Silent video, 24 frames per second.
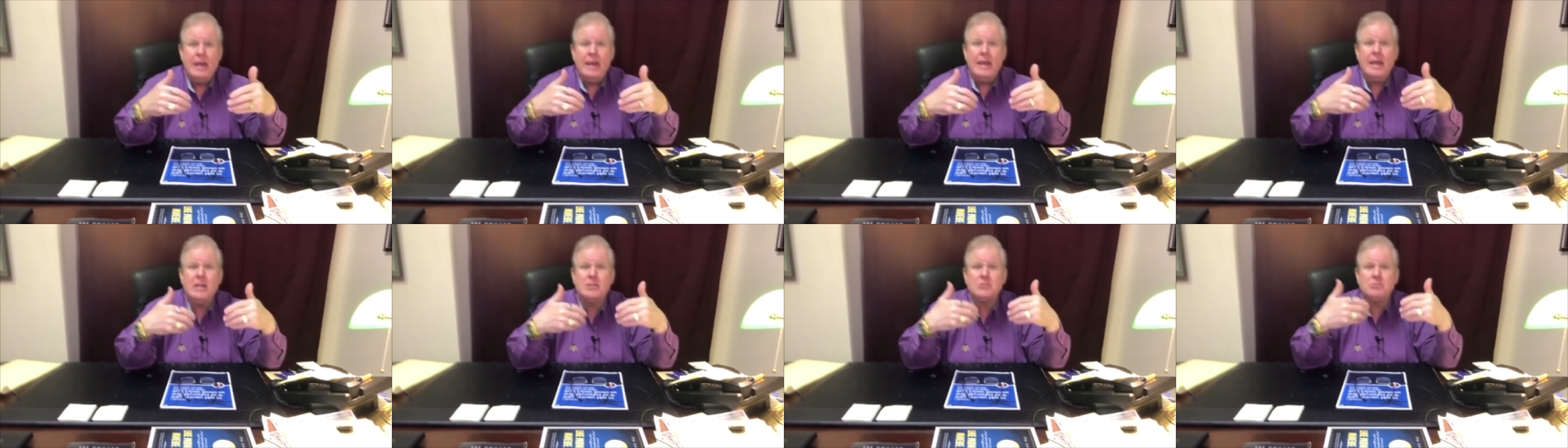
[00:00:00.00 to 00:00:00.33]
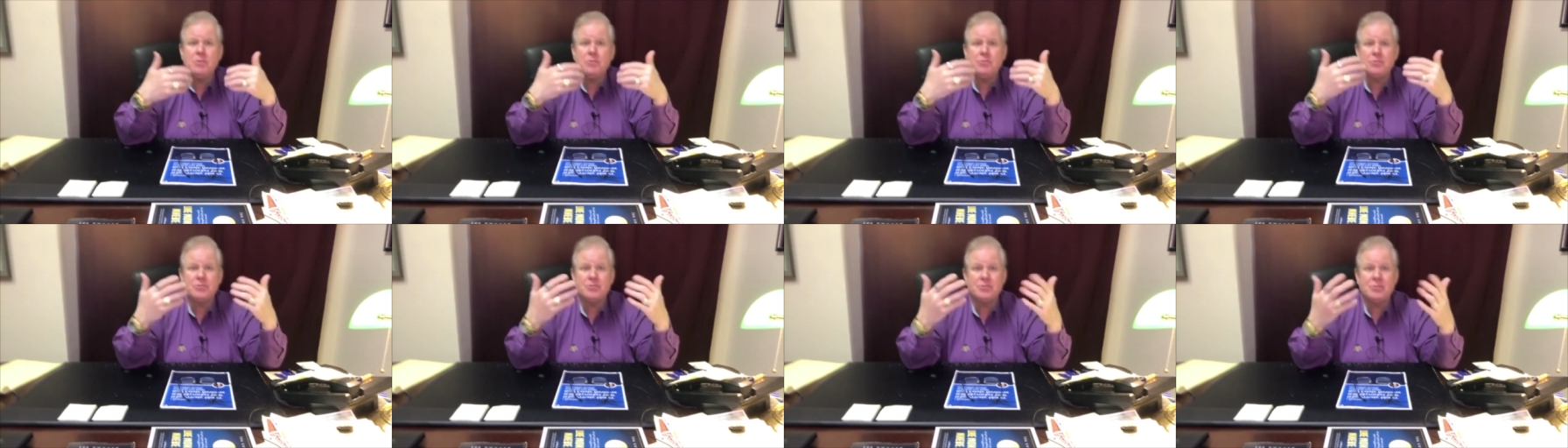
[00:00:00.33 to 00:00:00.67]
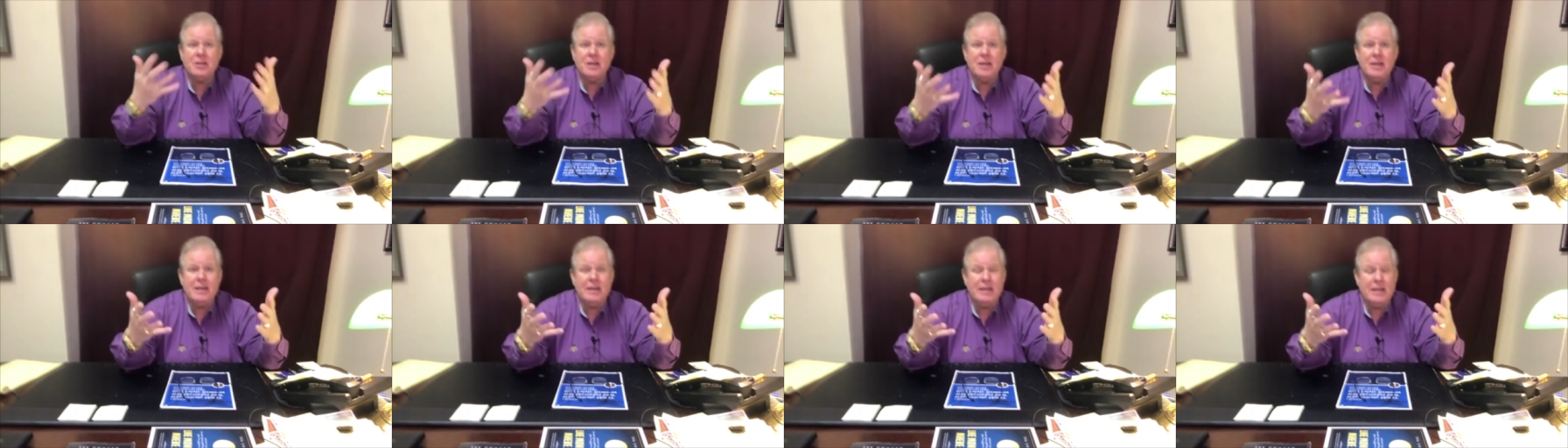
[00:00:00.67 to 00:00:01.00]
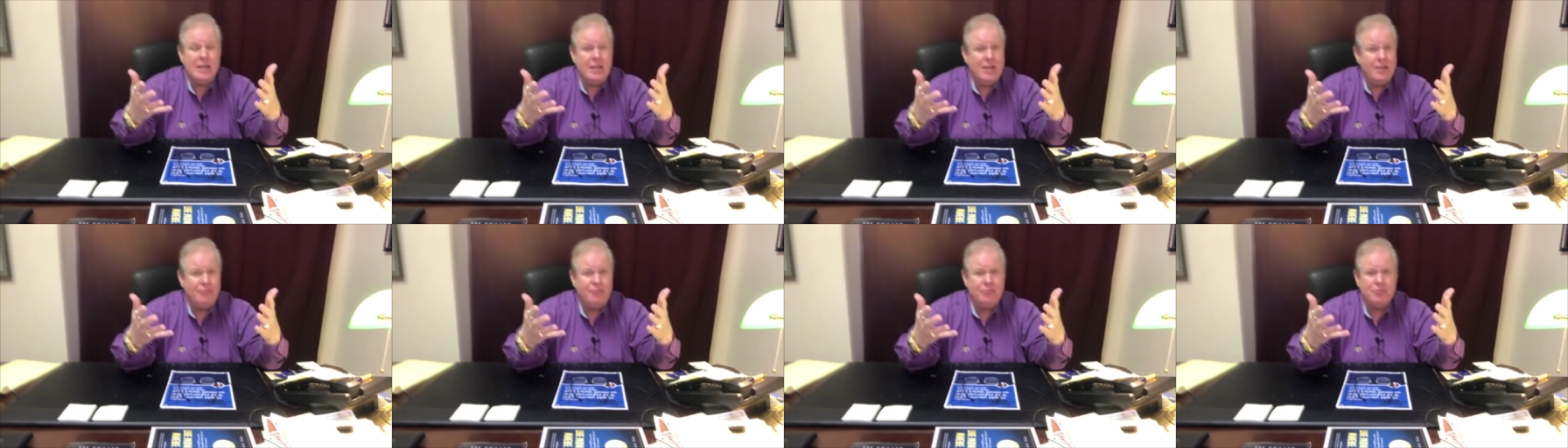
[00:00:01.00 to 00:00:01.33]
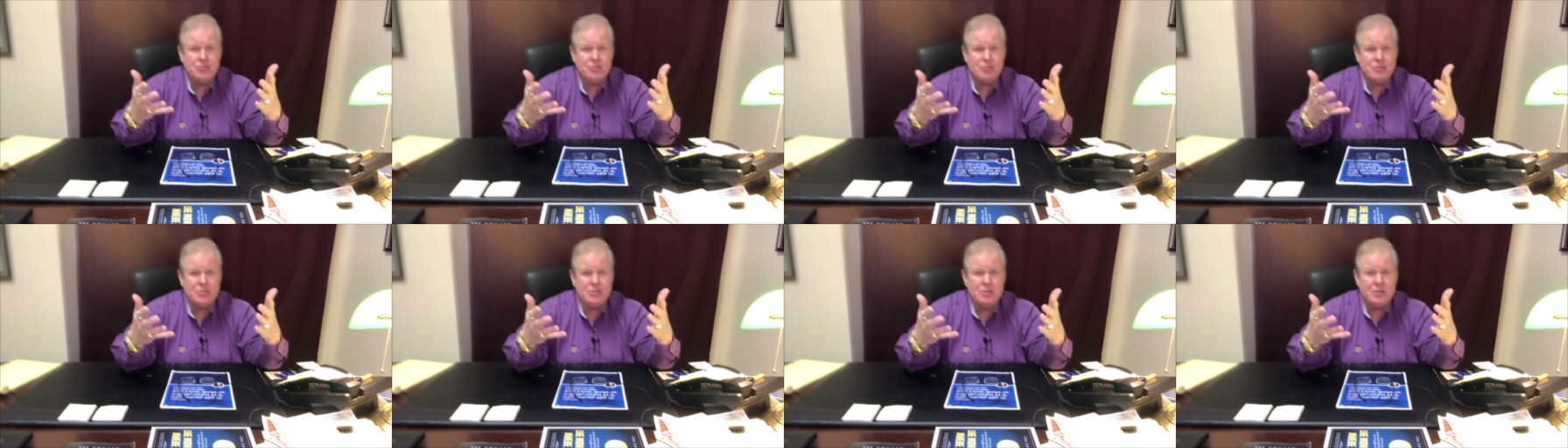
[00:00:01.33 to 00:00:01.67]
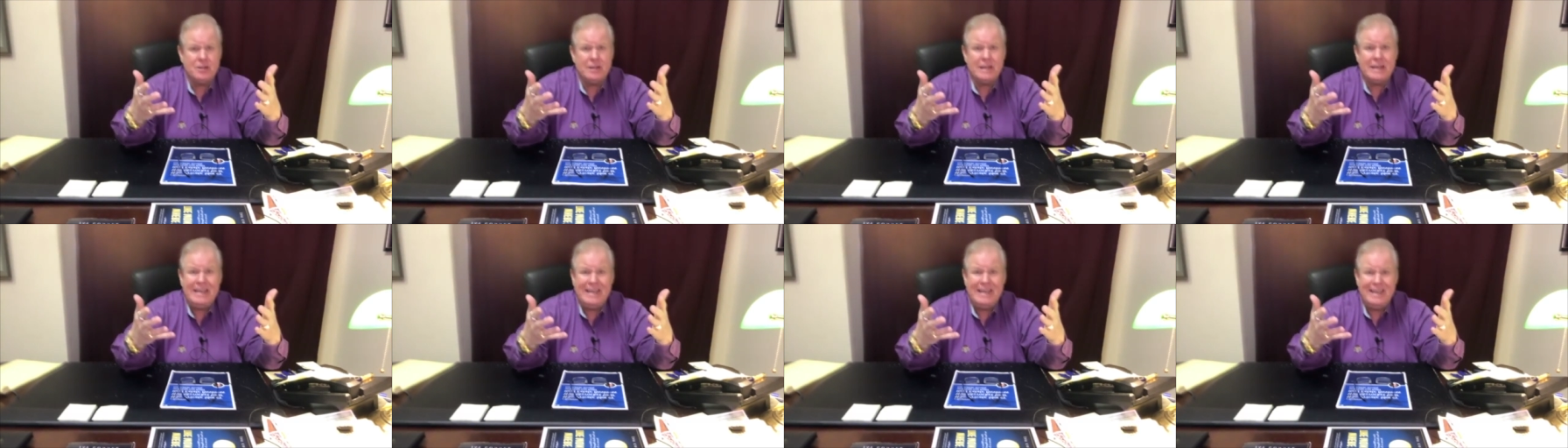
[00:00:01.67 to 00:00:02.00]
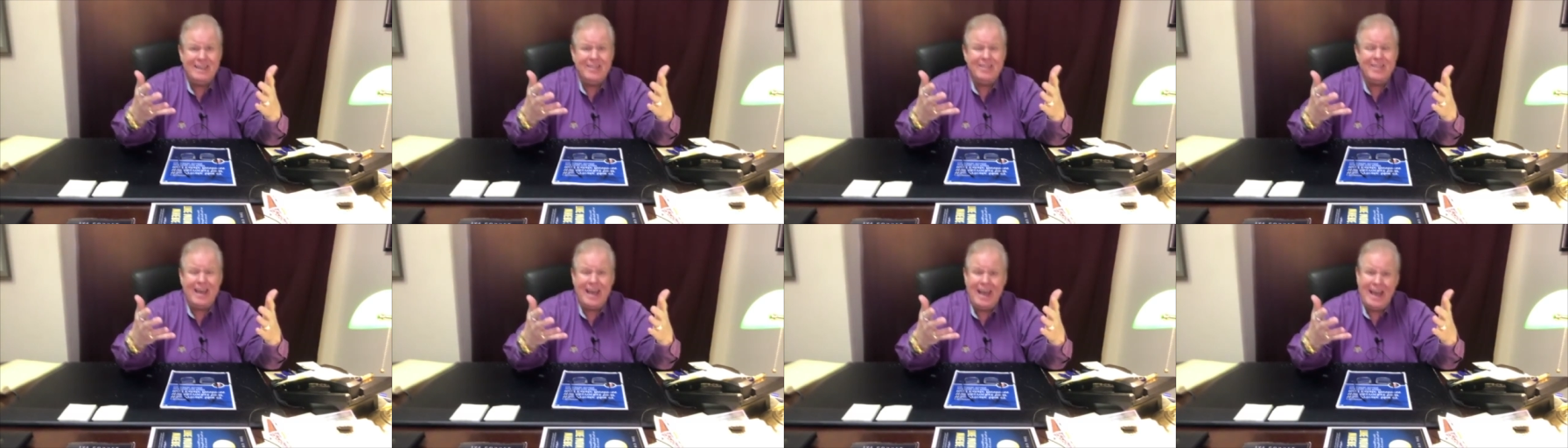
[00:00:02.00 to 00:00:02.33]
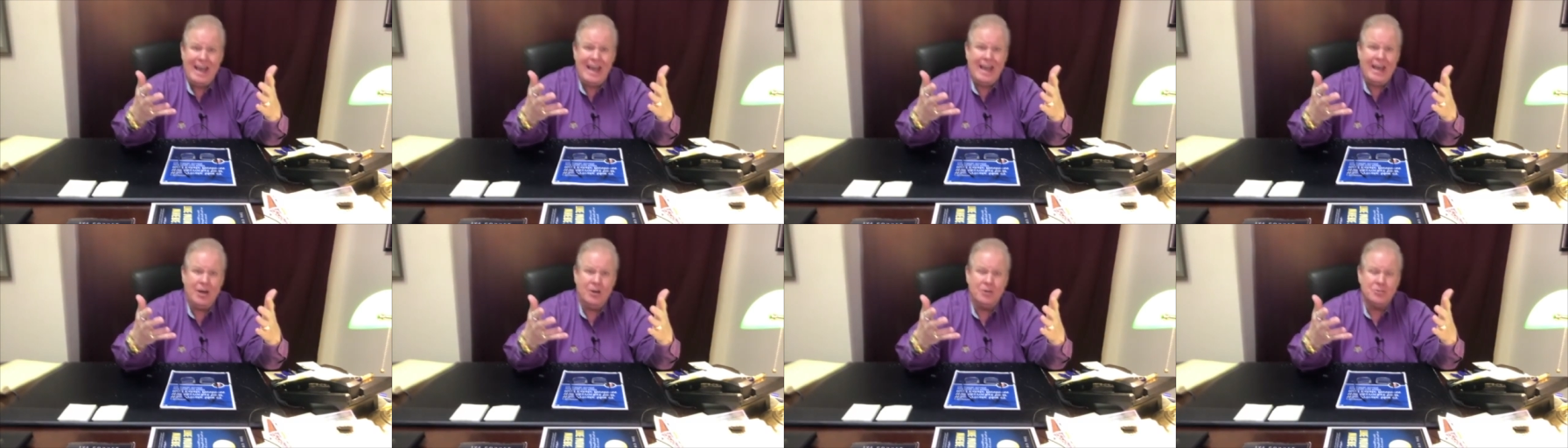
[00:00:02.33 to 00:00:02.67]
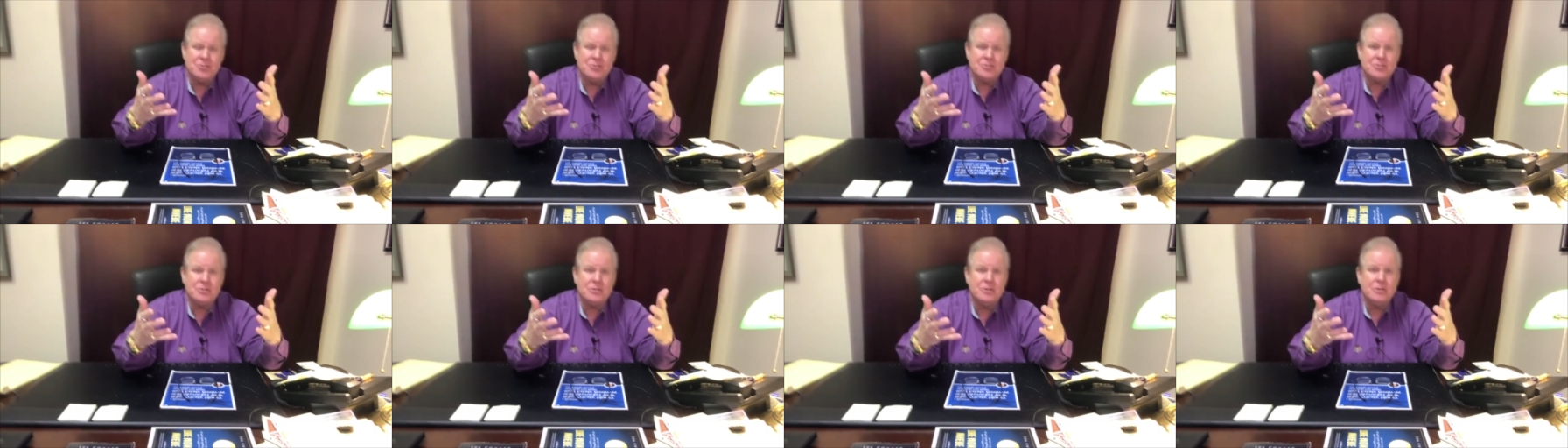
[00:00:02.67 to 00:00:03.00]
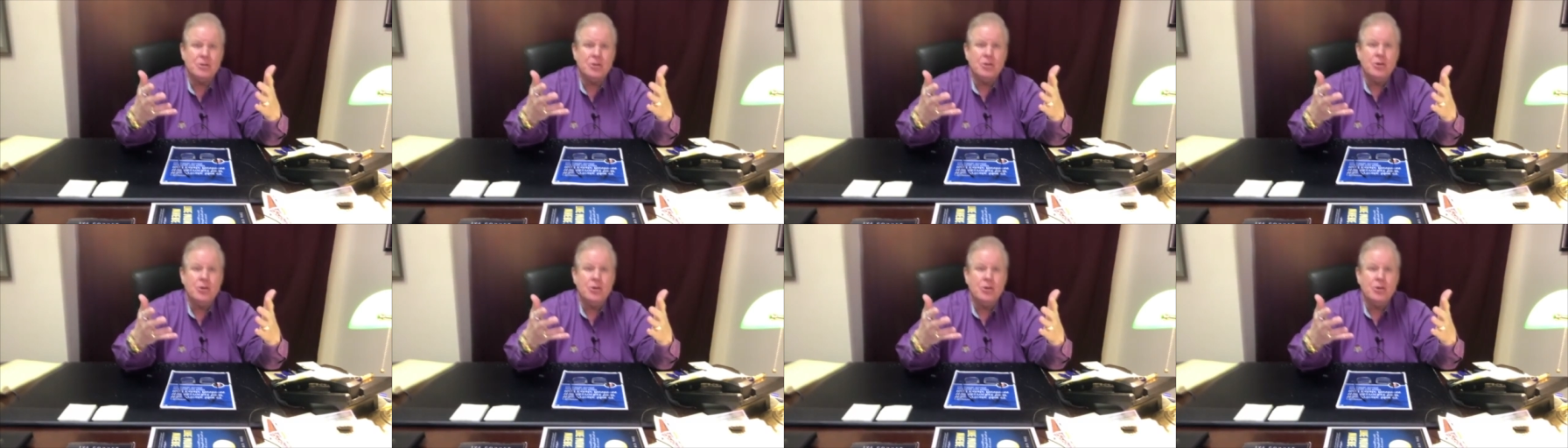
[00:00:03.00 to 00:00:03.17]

is we will say, if you're still in the house,